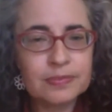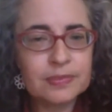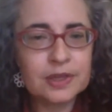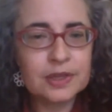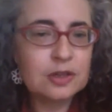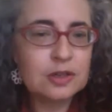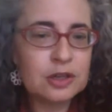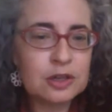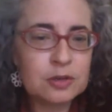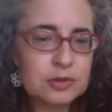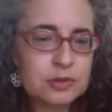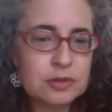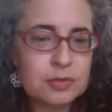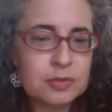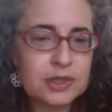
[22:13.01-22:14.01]
And you're going to
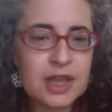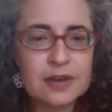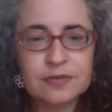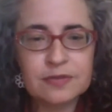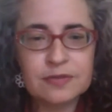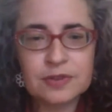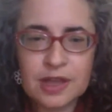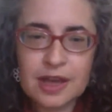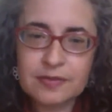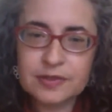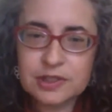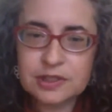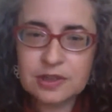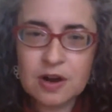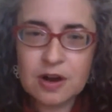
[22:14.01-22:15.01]
resume your life, and you'll
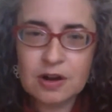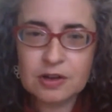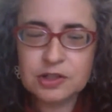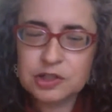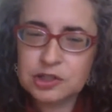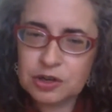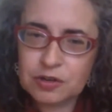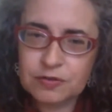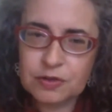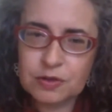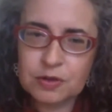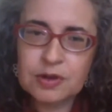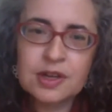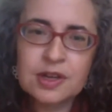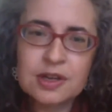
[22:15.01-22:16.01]
have a scar to show
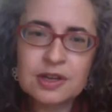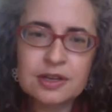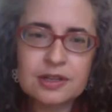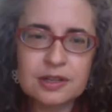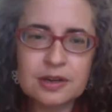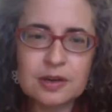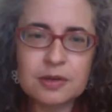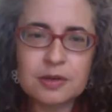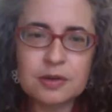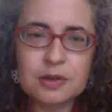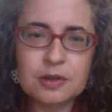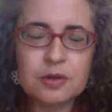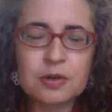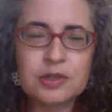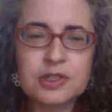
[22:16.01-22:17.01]
for, you know,
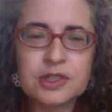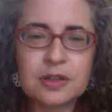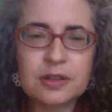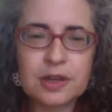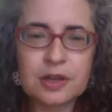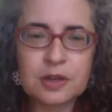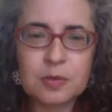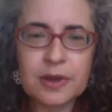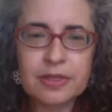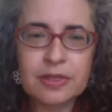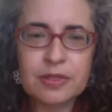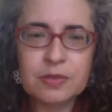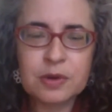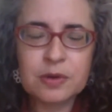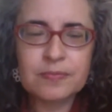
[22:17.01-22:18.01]
your ordeal that you
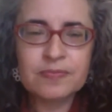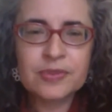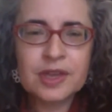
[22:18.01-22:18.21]
went through.